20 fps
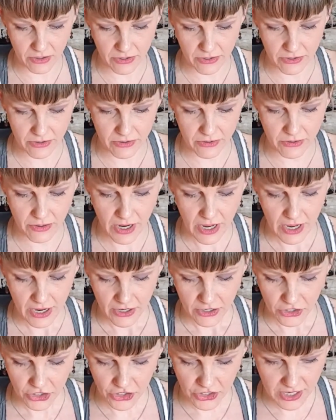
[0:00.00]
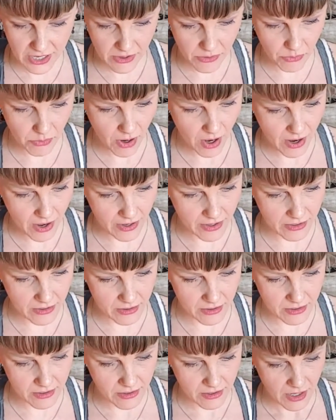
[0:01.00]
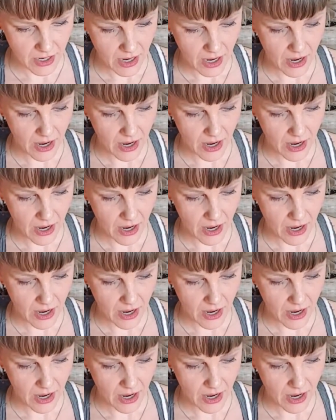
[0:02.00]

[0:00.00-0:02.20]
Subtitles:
who she was.